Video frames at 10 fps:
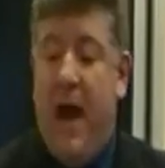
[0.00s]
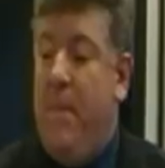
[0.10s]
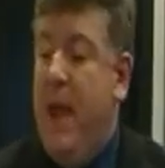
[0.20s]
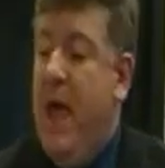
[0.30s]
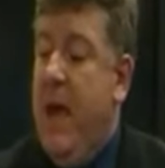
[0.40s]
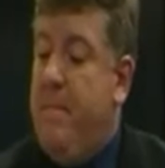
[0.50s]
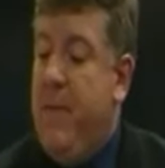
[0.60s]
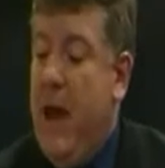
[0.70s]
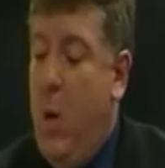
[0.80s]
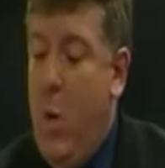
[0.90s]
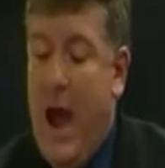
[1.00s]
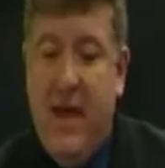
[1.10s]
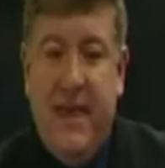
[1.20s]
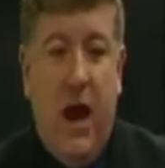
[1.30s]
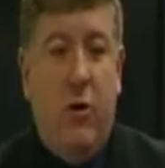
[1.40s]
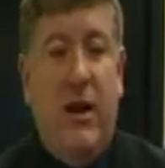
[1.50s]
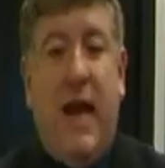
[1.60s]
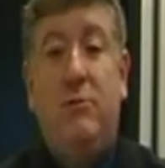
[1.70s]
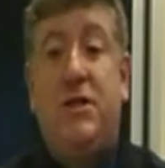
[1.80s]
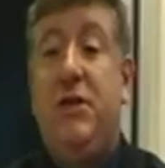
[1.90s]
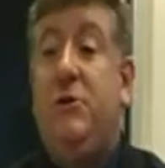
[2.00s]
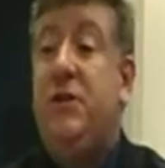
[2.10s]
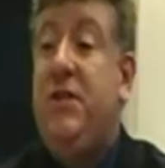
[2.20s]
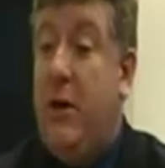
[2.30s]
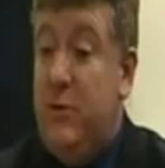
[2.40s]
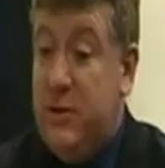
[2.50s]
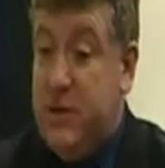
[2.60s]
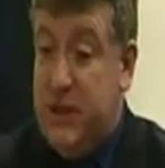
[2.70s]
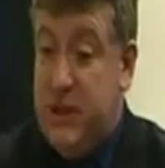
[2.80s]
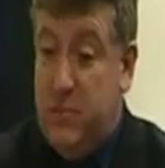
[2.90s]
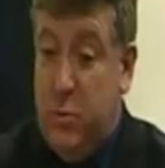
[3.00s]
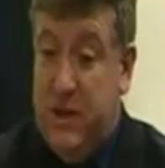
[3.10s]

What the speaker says: Now, be aware they are allowed to use notes.